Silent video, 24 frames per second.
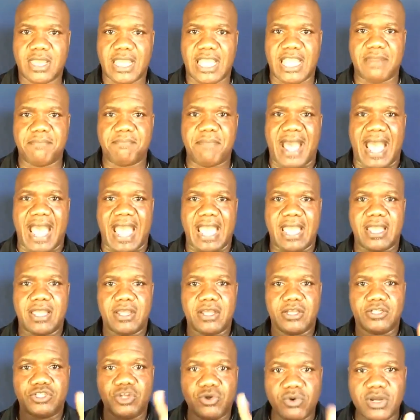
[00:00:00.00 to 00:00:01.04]
And by
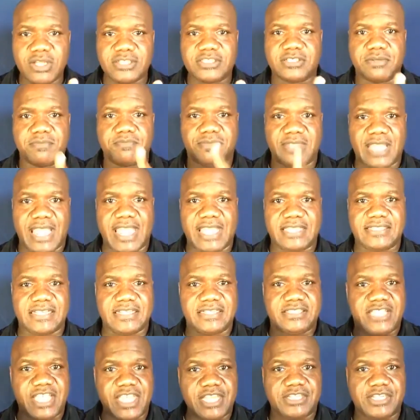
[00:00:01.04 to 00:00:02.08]
doing some things
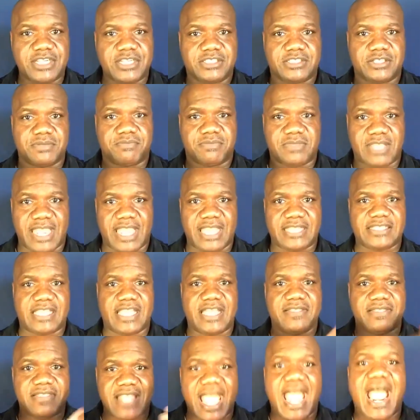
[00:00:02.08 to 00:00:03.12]
and teaching some things
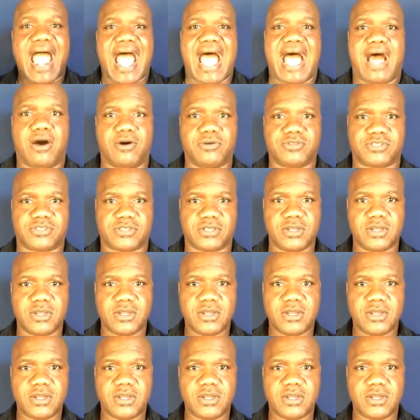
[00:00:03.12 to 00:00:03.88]
in their house